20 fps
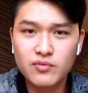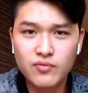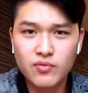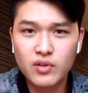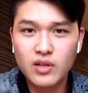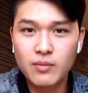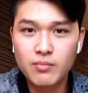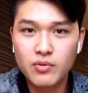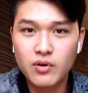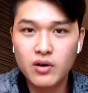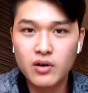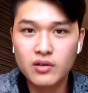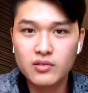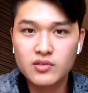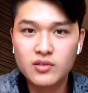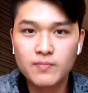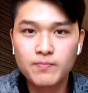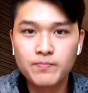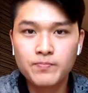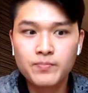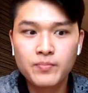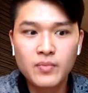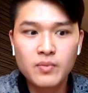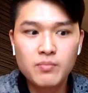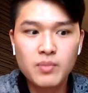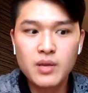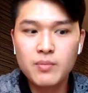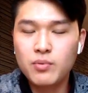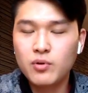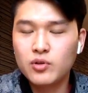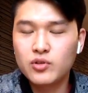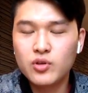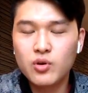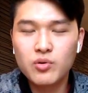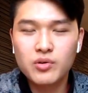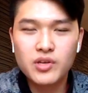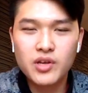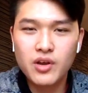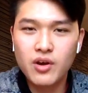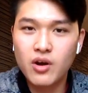for that product. People
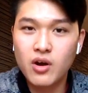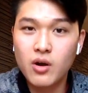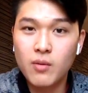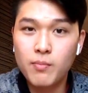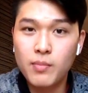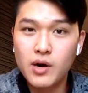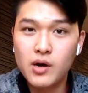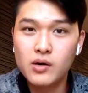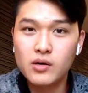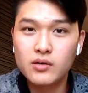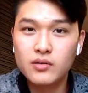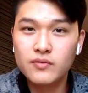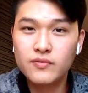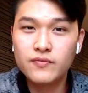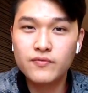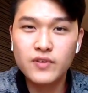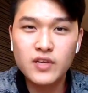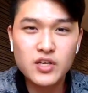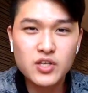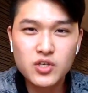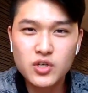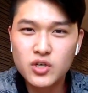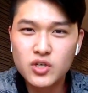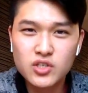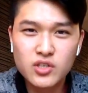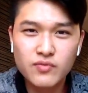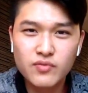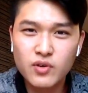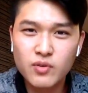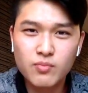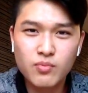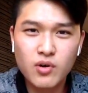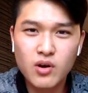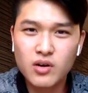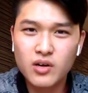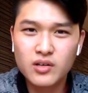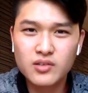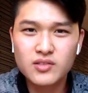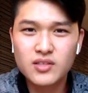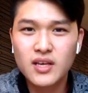don't care about features of your
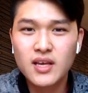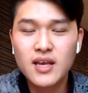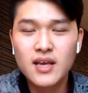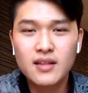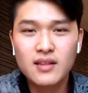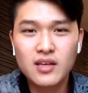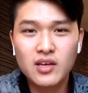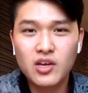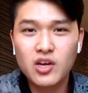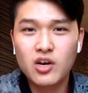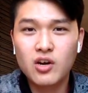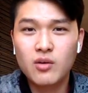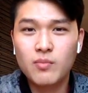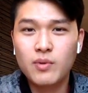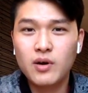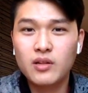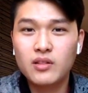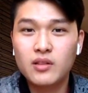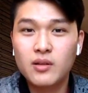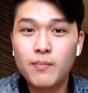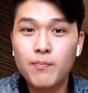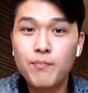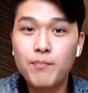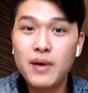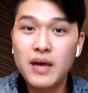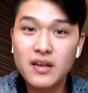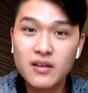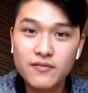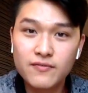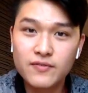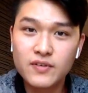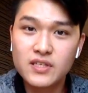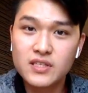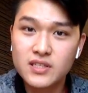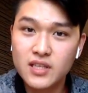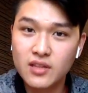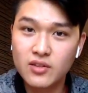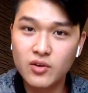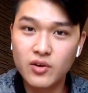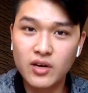product. They care about the benefits
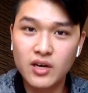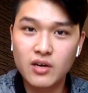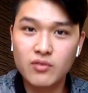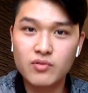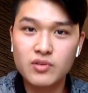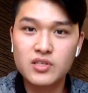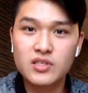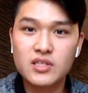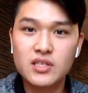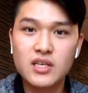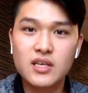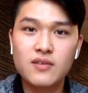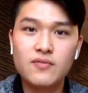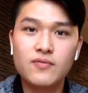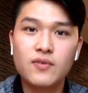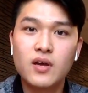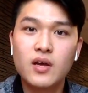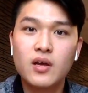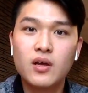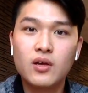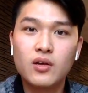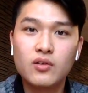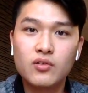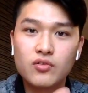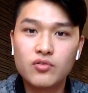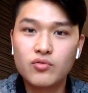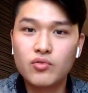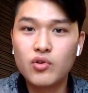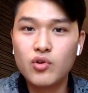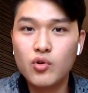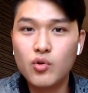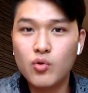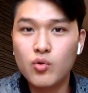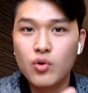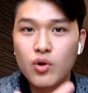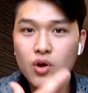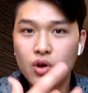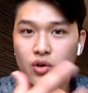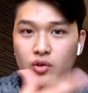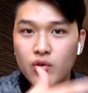that they're going to receive
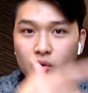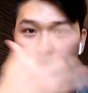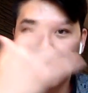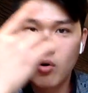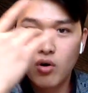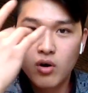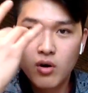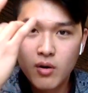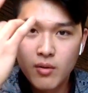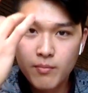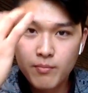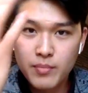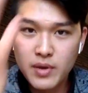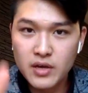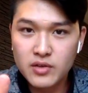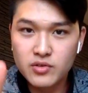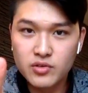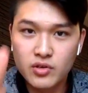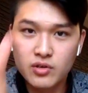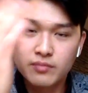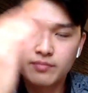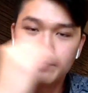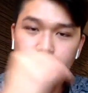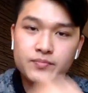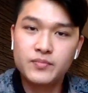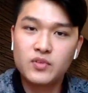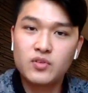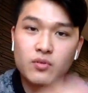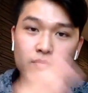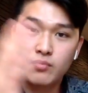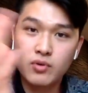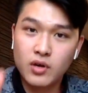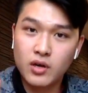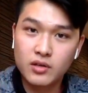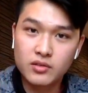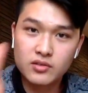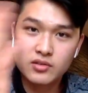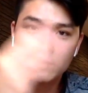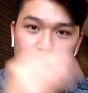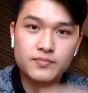through your picture, so
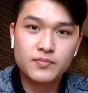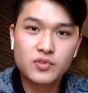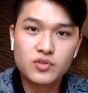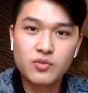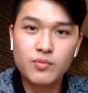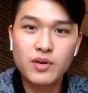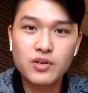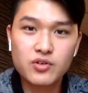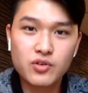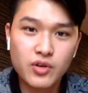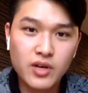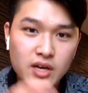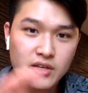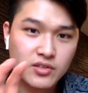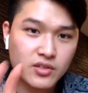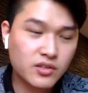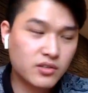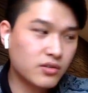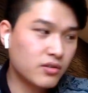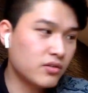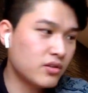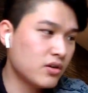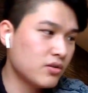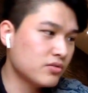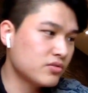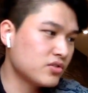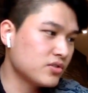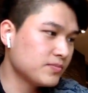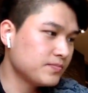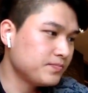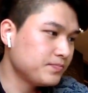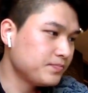product. So make sure you guys include those.